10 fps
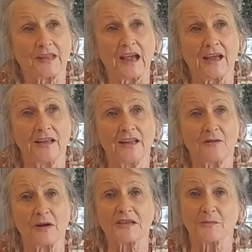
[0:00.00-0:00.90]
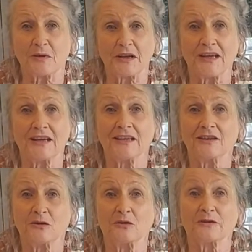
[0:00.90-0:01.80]
in the recipe it
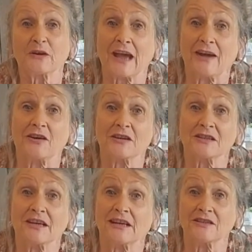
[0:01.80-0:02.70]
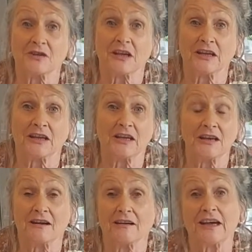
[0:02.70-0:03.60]
calls for carrots and
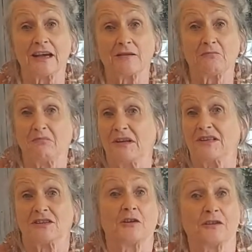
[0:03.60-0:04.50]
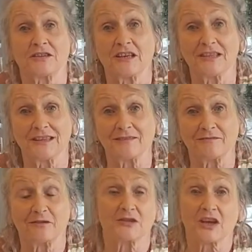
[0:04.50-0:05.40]
zucchini. It's not the season
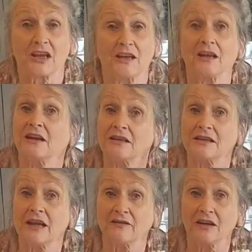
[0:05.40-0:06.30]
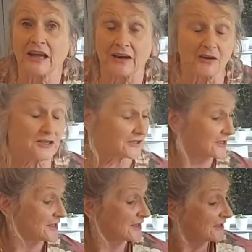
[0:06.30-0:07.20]
for zucchini and I didn't have any carrots,
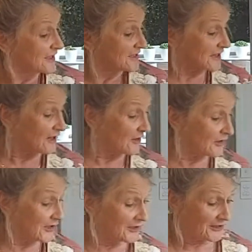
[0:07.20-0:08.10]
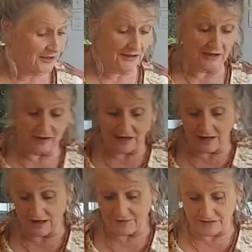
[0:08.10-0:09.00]
so
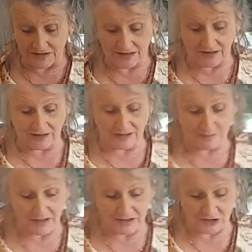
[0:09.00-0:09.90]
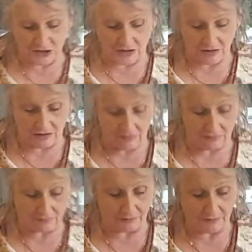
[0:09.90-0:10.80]
I've done a mixture
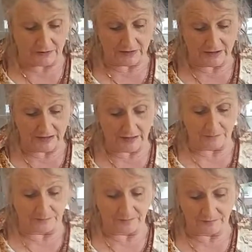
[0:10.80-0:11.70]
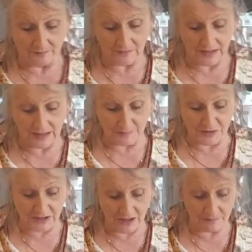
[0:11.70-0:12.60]
of
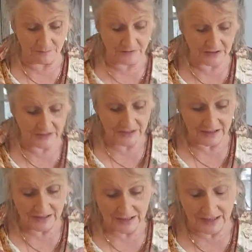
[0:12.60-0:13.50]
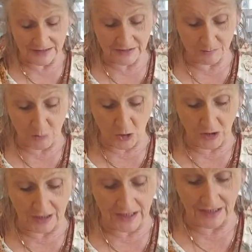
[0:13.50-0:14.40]
capsicums, some
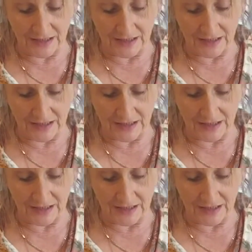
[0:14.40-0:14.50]
broccoli